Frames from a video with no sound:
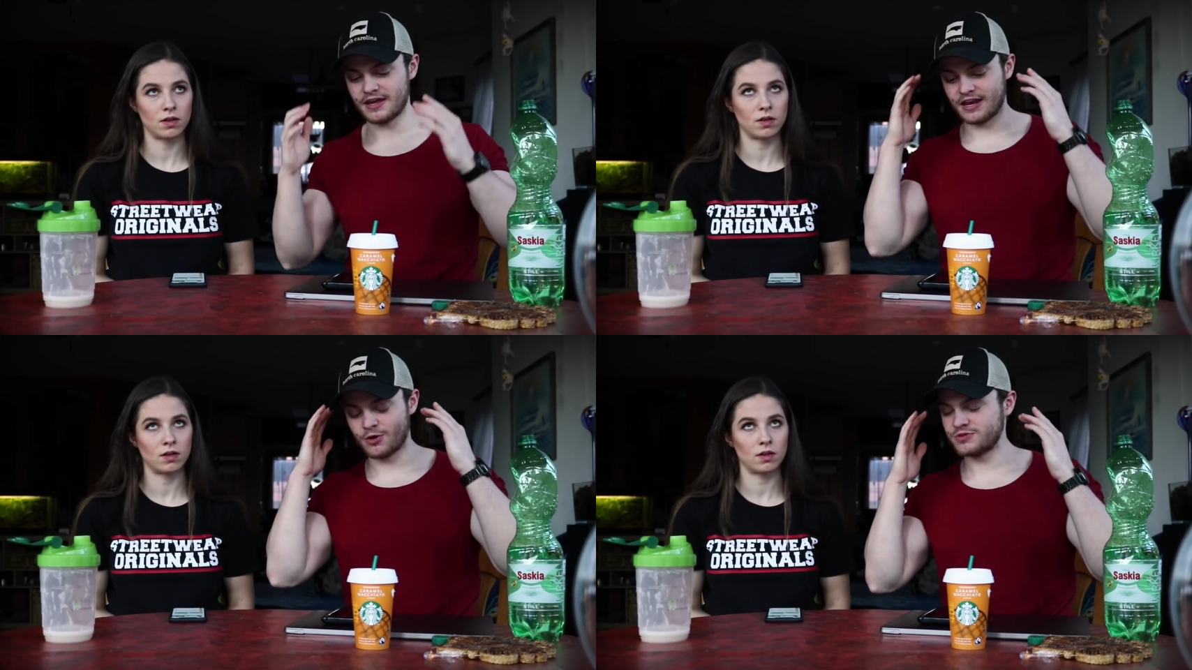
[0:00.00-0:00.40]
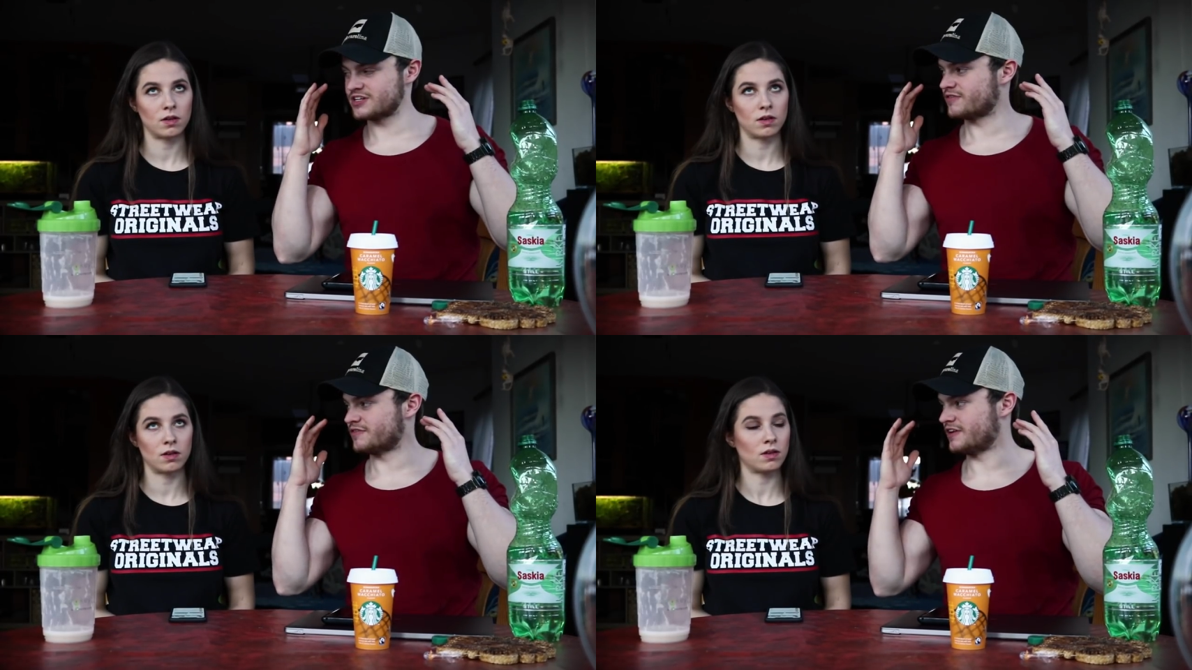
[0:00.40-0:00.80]
Speaker 1: In
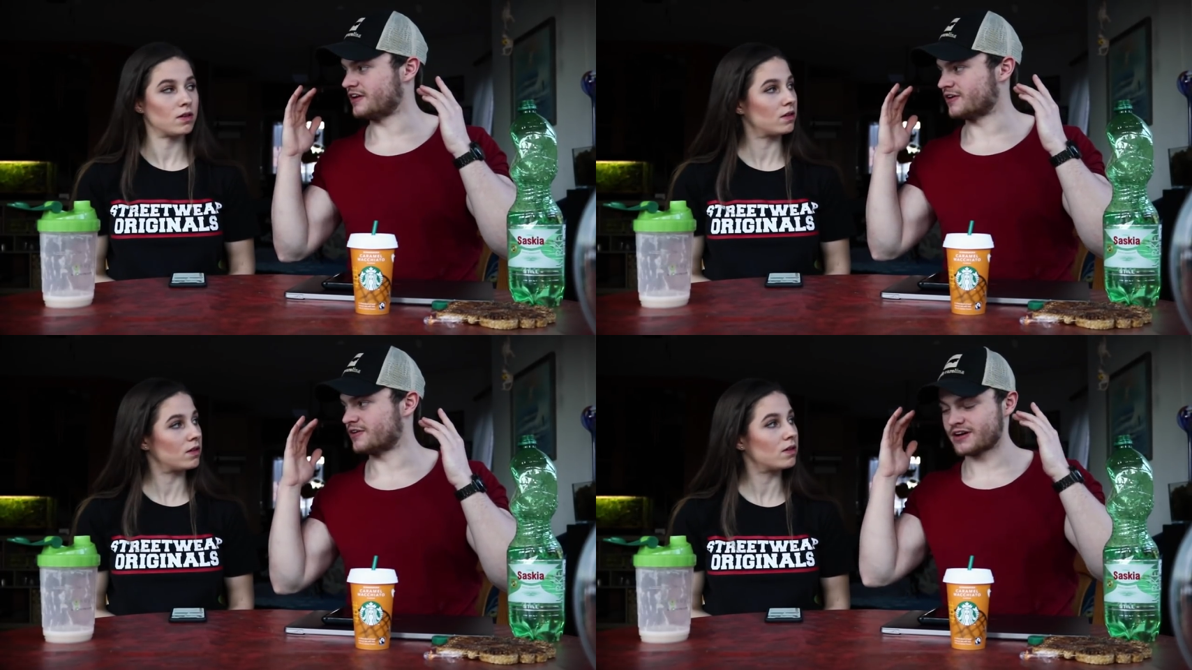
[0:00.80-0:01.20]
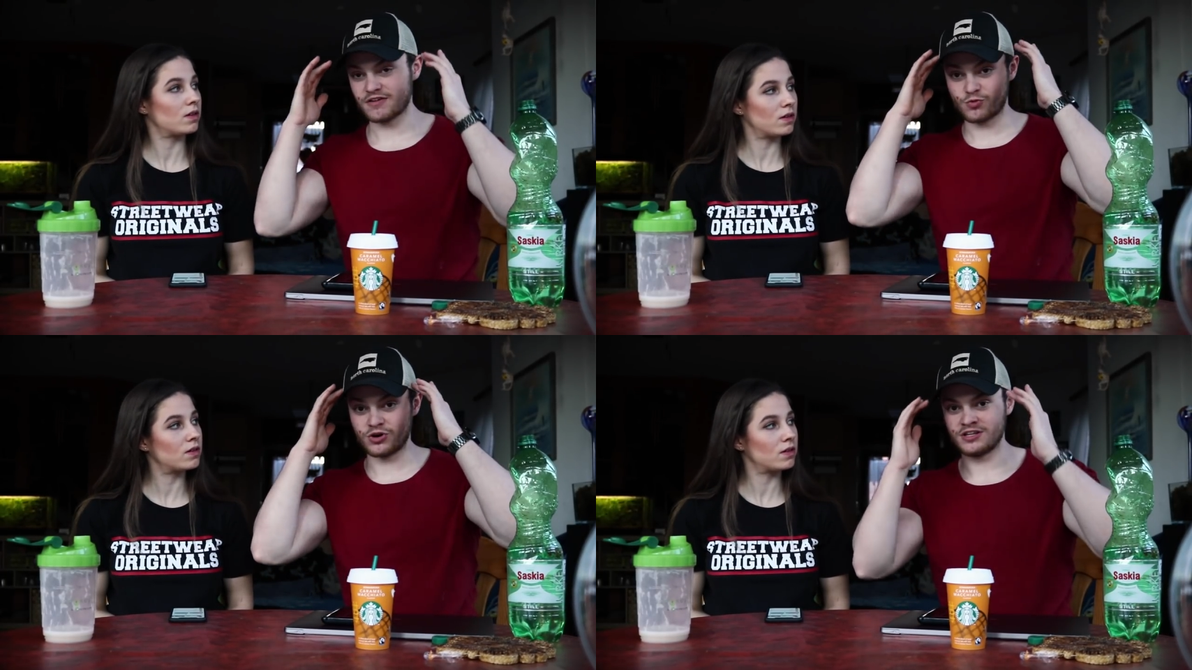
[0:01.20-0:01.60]
almost every video,
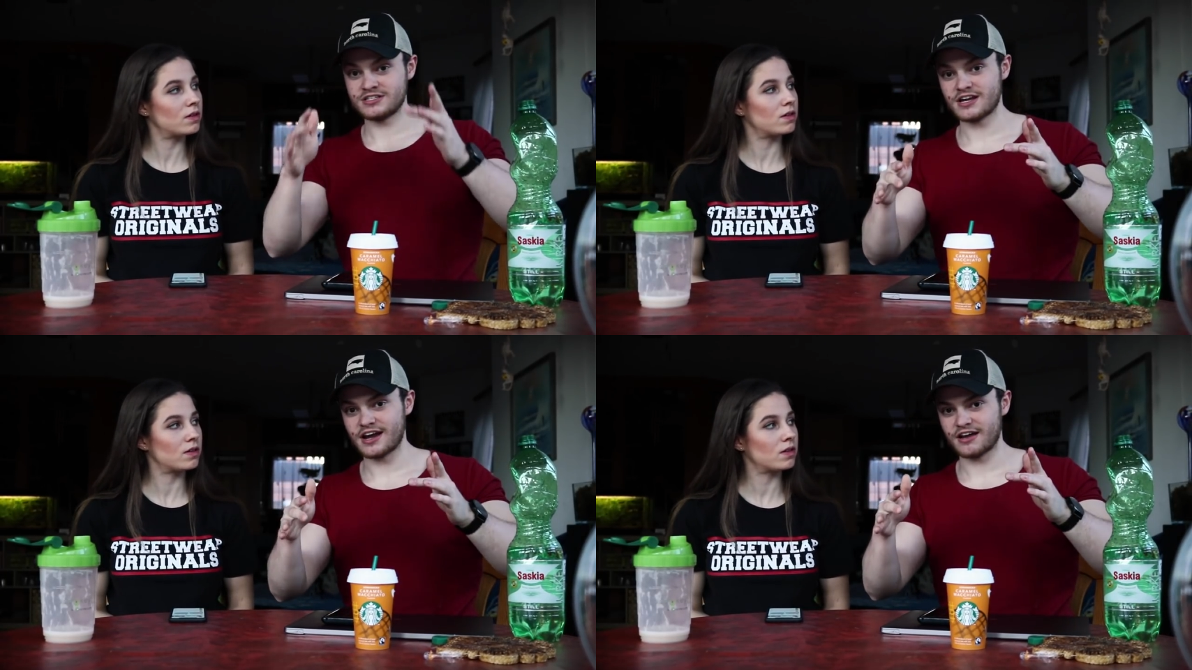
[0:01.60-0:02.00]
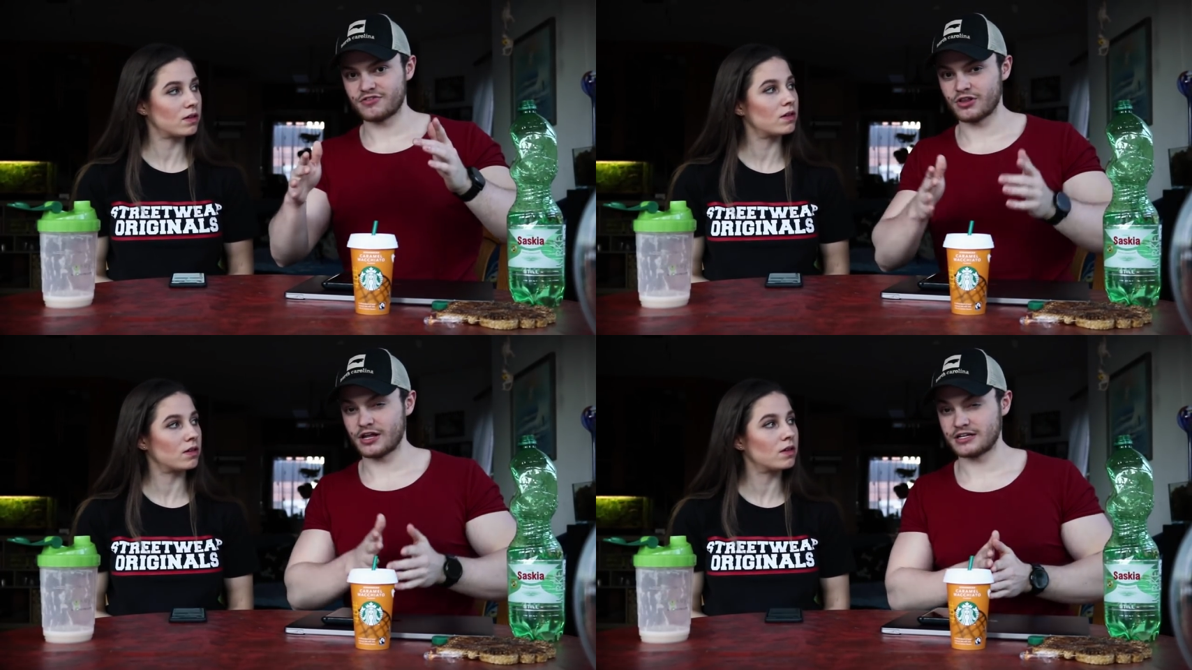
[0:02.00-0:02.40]
I've worn this hat
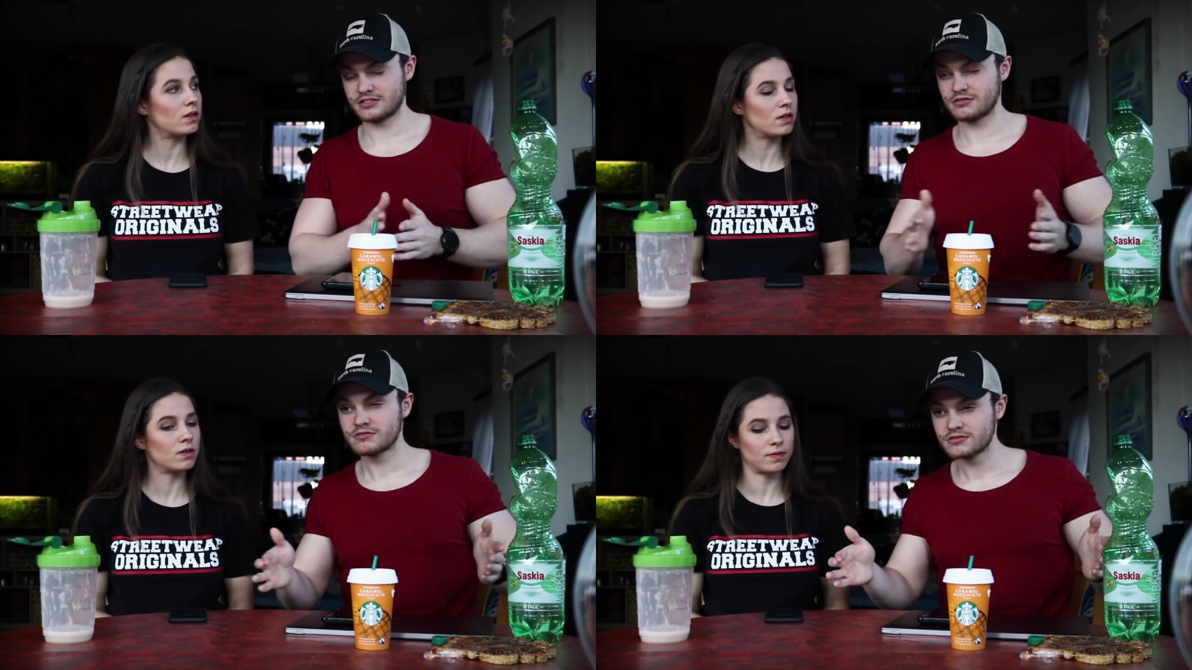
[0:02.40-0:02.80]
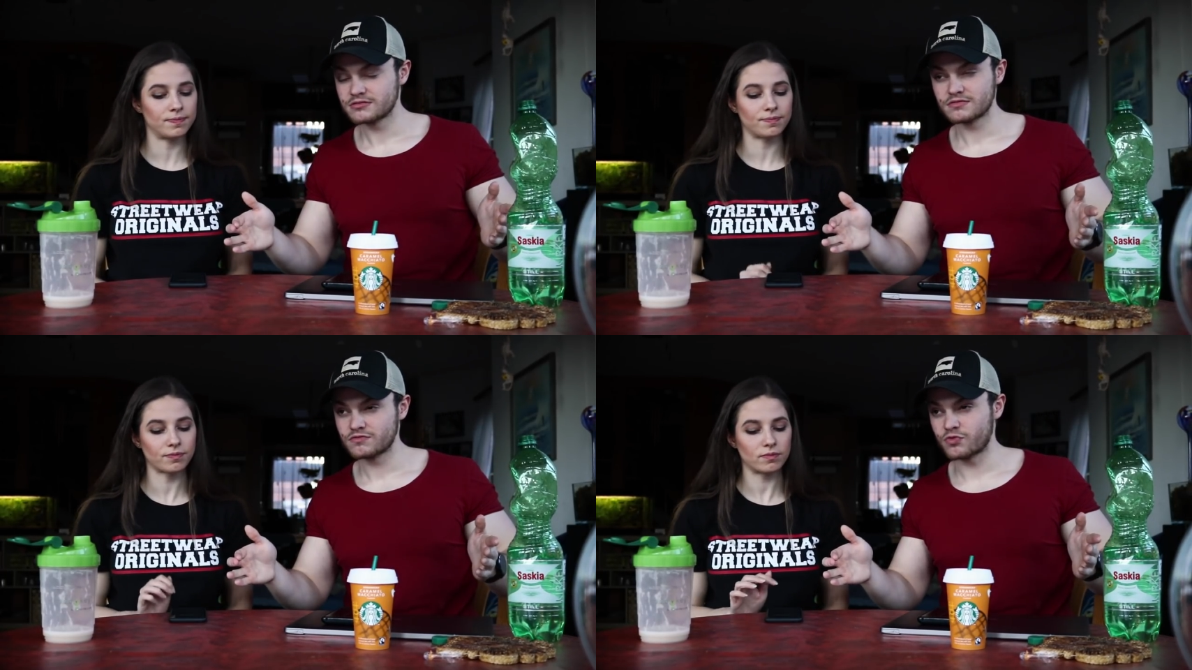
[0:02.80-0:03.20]
for the last
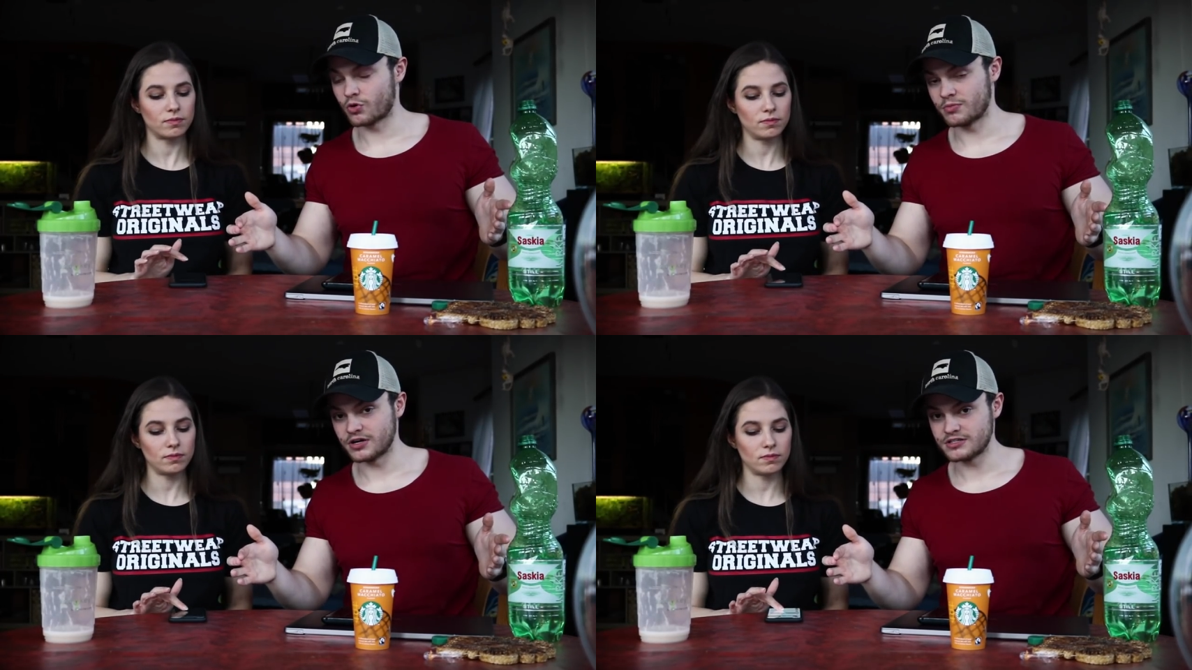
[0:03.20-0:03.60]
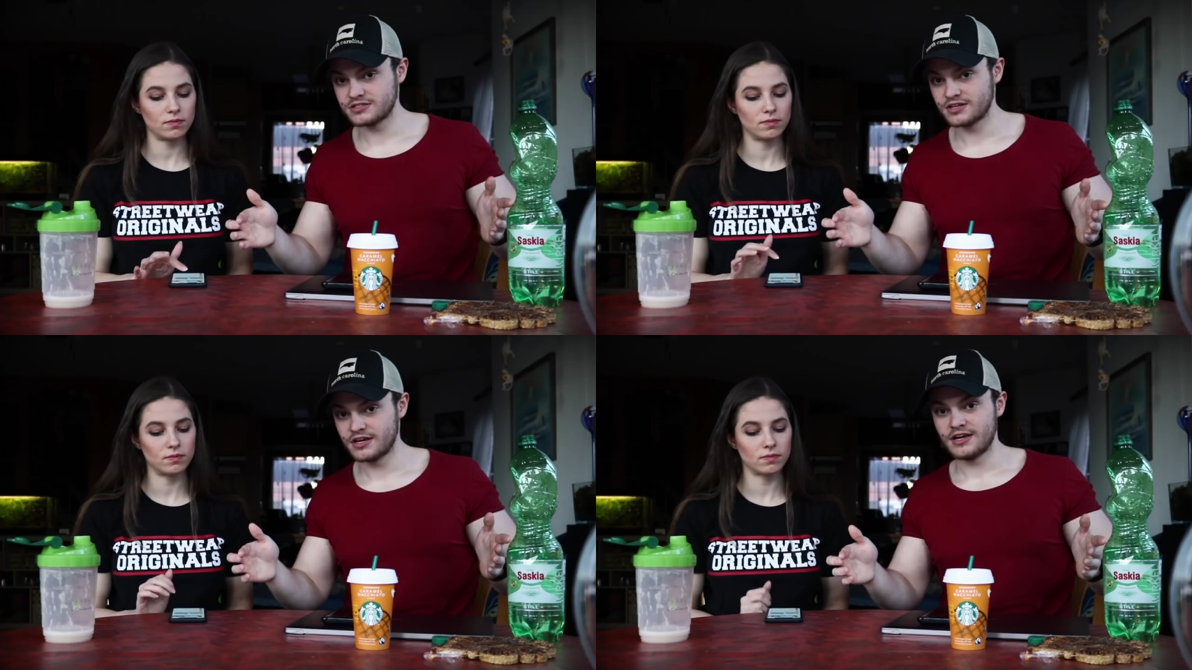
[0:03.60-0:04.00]
4
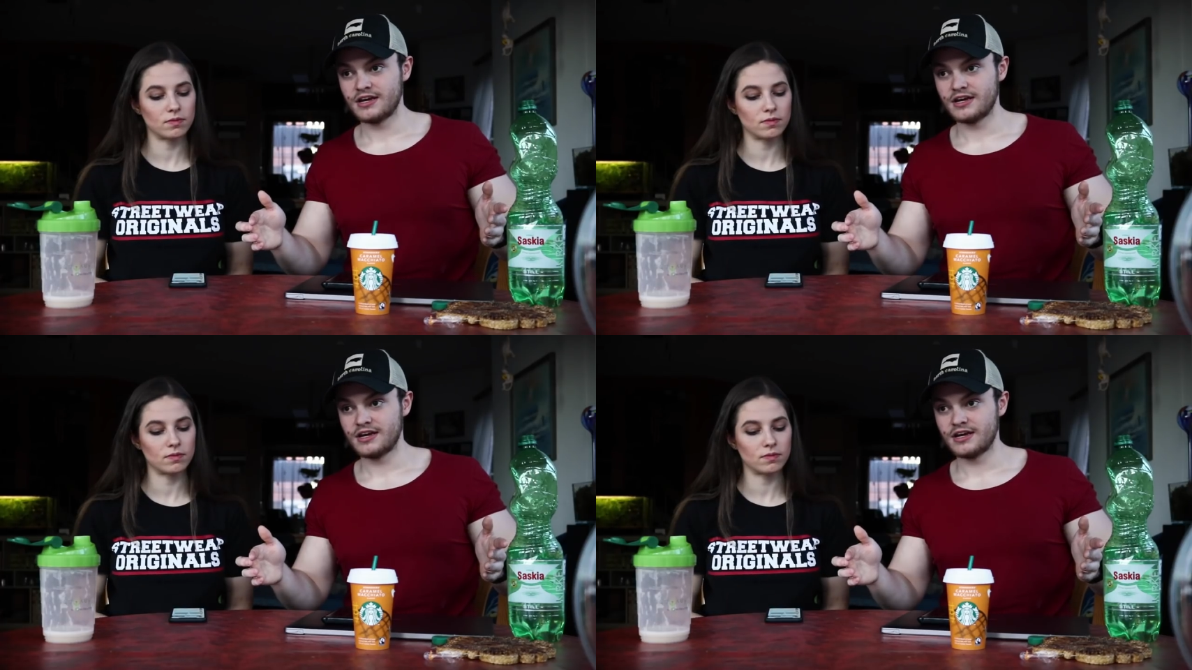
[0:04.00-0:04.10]
months.